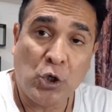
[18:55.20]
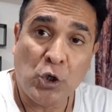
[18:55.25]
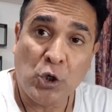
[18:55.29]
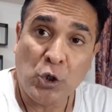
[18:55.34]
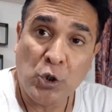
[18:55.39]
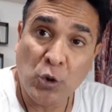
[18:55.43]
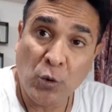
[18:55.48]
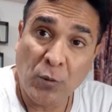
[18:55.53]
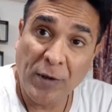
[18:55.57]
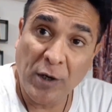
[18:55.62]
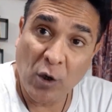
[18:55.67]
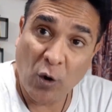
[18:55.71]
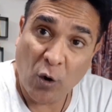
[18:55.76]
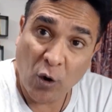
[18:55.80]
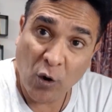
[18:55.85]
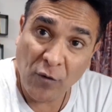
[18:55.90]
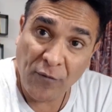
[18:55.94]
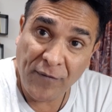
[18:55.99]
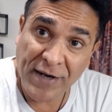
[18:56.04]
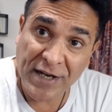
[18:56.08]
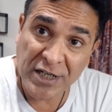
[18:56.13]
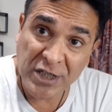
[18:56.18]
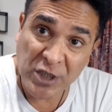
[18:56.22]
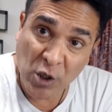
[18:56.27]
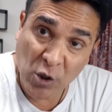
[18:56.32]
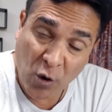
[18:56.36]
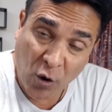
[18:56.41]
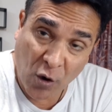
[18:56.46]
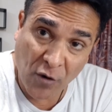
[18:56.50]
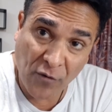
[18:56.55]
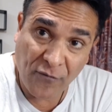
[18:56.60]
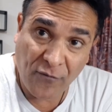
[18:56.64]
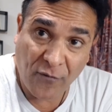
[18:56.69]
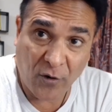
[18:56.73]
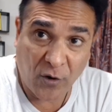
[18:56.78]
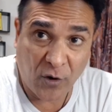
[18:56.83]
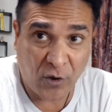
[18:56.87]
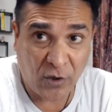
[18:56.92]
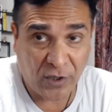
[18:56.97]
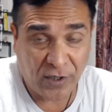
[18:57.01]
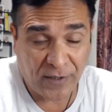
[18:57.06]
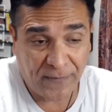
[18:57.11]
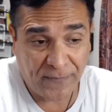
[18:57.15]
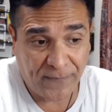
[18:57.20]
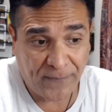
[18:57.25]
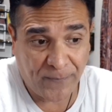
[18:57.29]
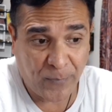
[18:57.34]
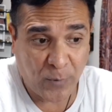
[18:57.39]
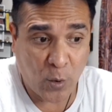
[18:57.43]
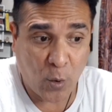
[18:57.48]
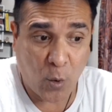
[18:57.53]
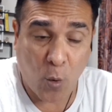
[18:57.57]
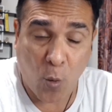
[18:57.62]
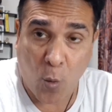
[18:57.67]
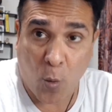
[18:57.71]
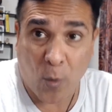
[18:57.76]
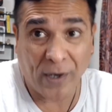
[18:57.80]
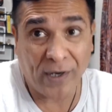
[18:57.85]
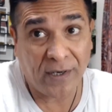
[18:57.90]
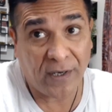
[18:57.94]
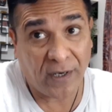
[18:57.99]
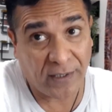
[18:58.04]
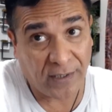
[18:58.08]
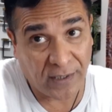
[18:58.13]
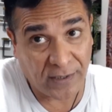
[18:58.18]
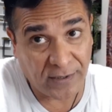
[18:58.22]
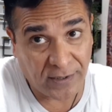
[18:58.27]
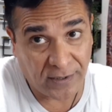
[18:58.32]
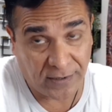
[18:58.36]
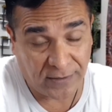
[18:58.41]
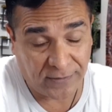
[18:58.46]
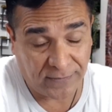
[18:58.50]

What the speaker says: you will always long for one another.